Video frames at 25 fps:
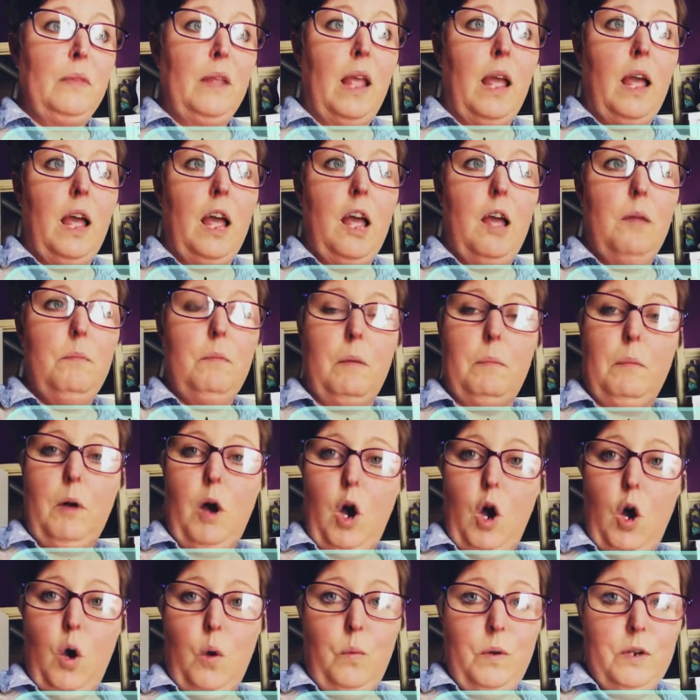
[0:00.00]
I'm
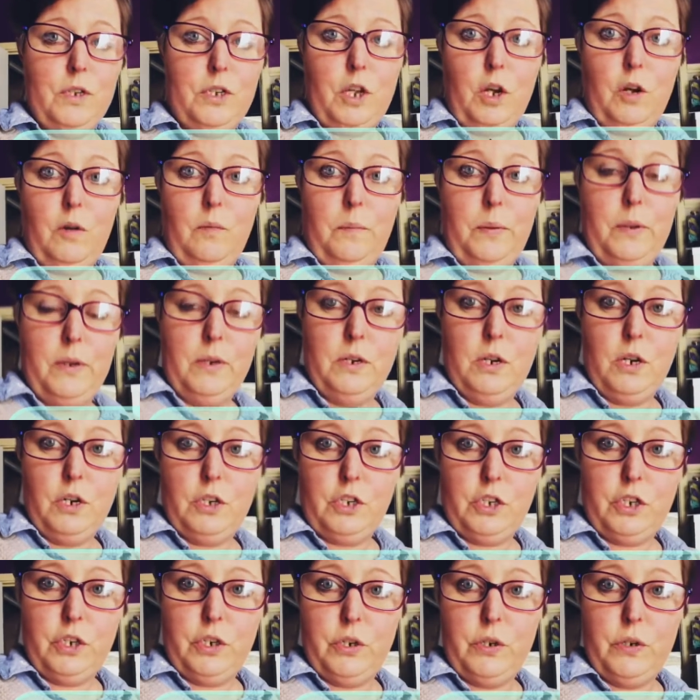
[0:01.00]
always open
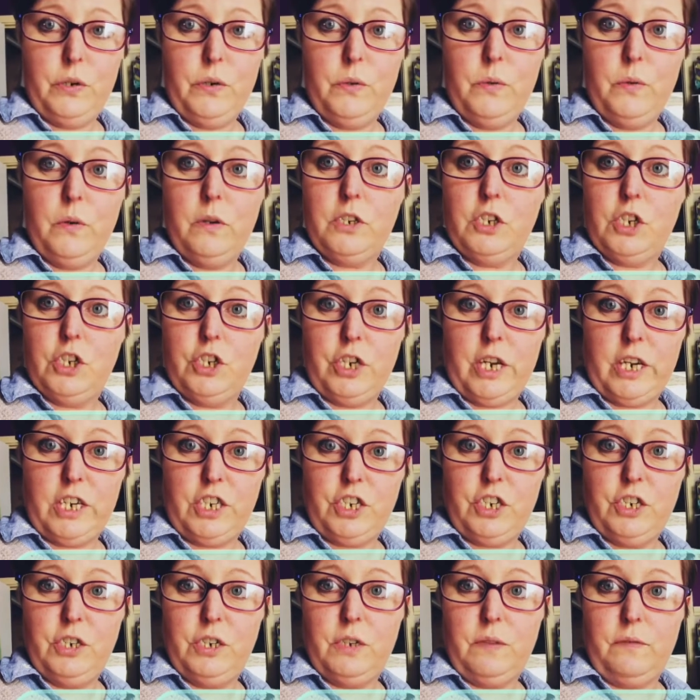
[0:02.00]
to
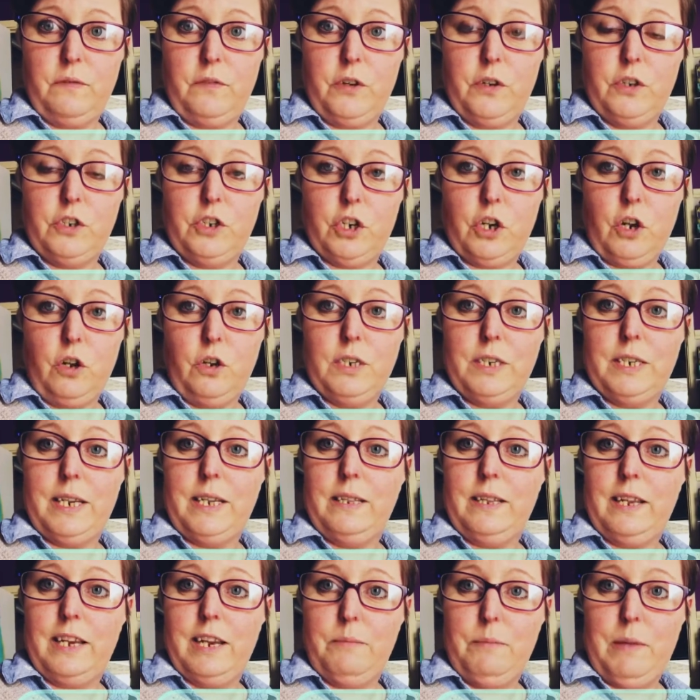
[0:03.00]
suggestions of future
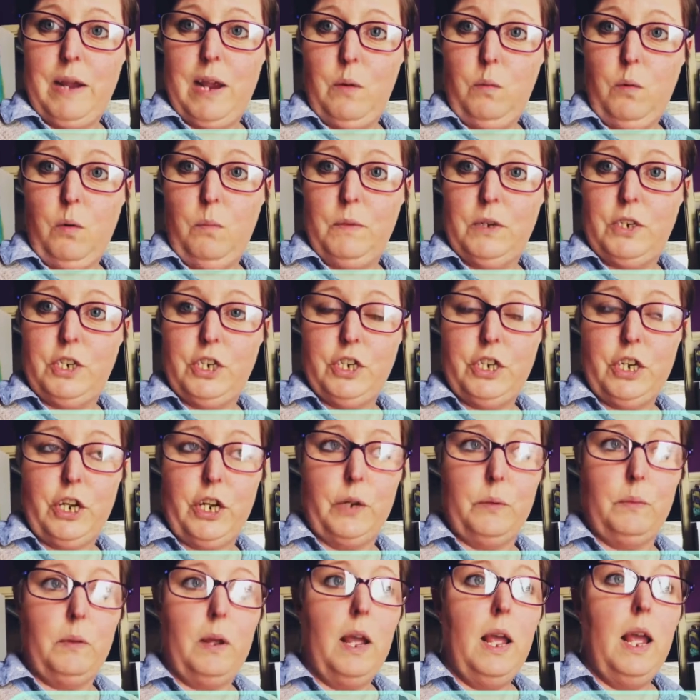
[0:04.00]
content that you may want me to
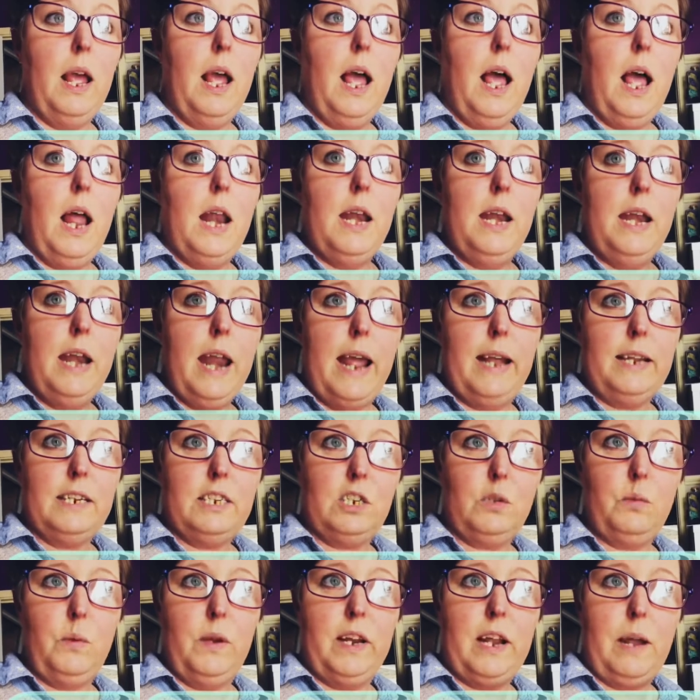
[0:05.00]
do.
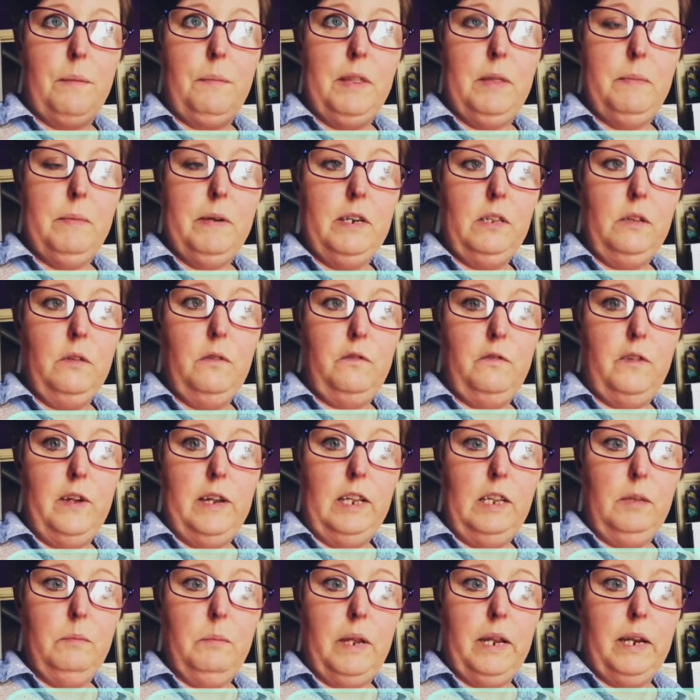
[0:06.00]
Next week, I'm in the middle of
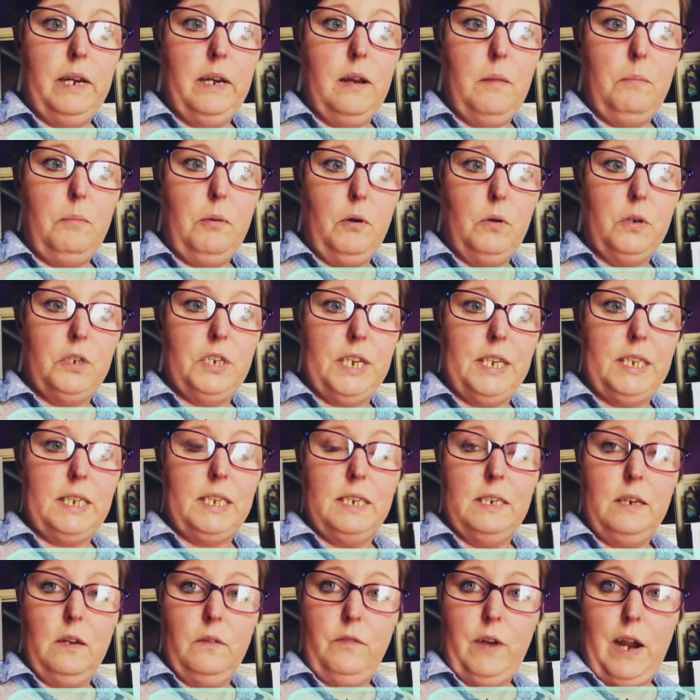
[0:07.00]
filming,
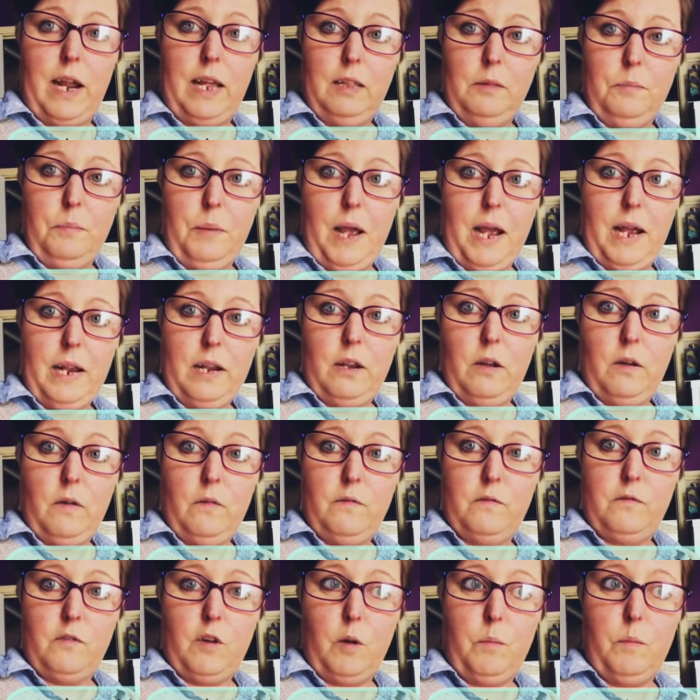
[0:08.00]
processing of alpaca
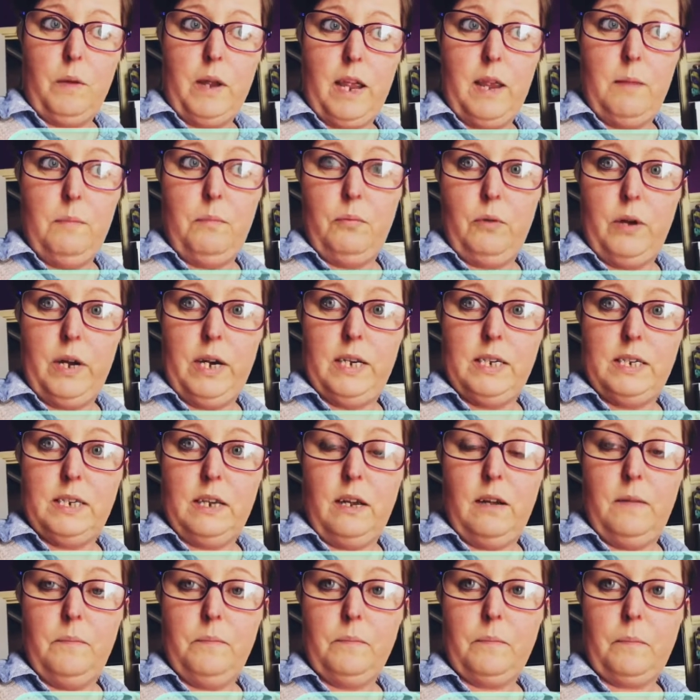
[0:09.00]
from a
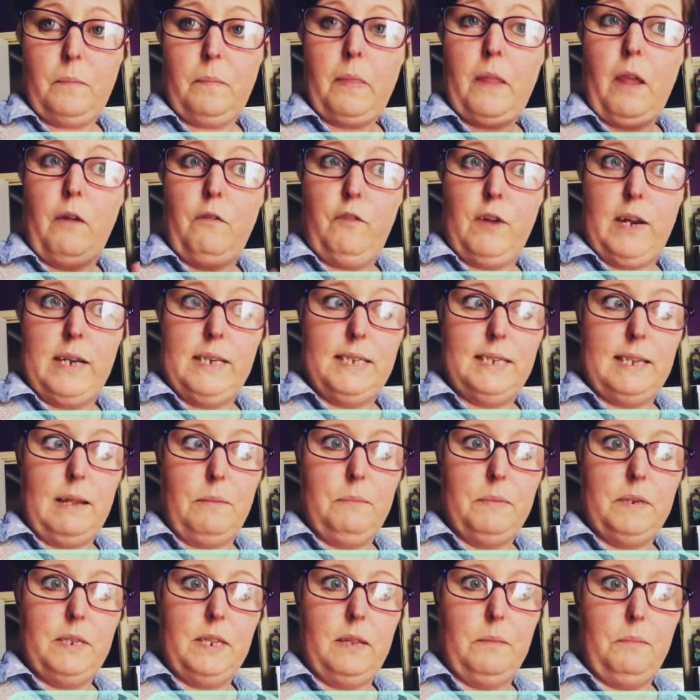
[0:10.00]
breeder. A friend
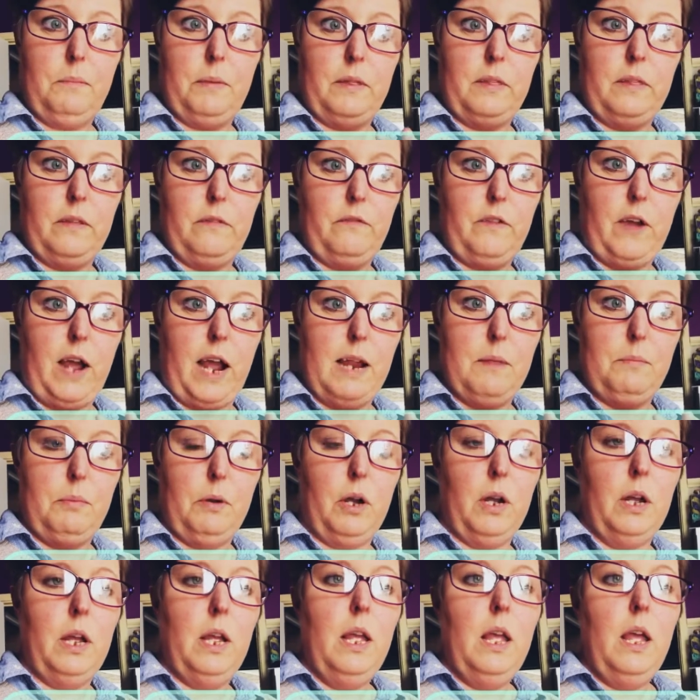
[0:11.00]
sent me the
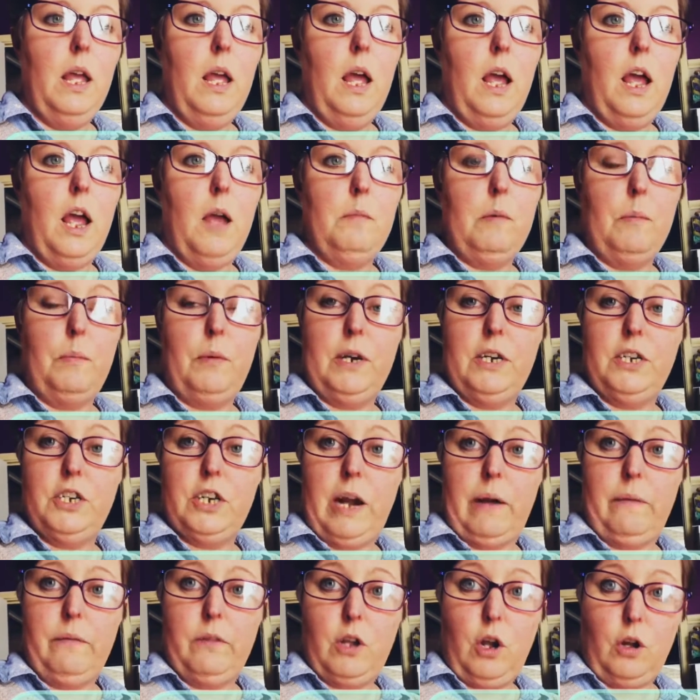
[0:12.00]
fibre, a breeder
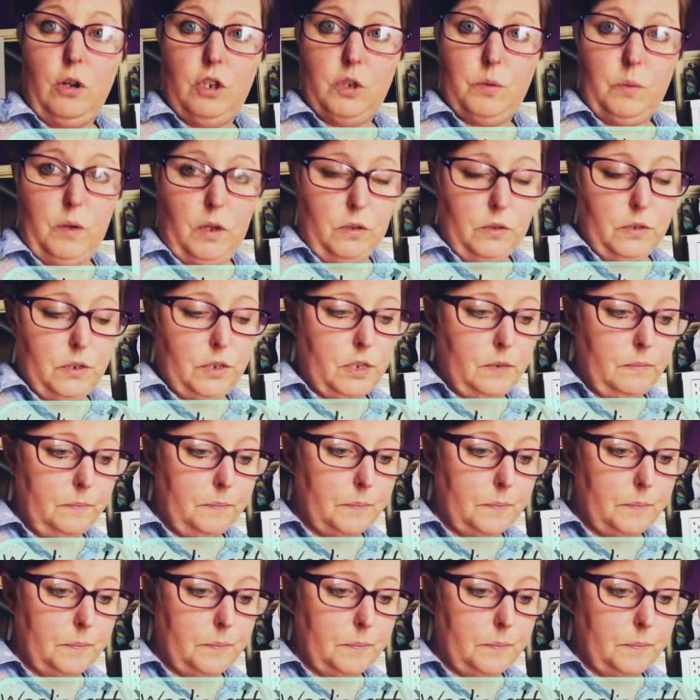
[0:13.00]
down in the Cotswolds.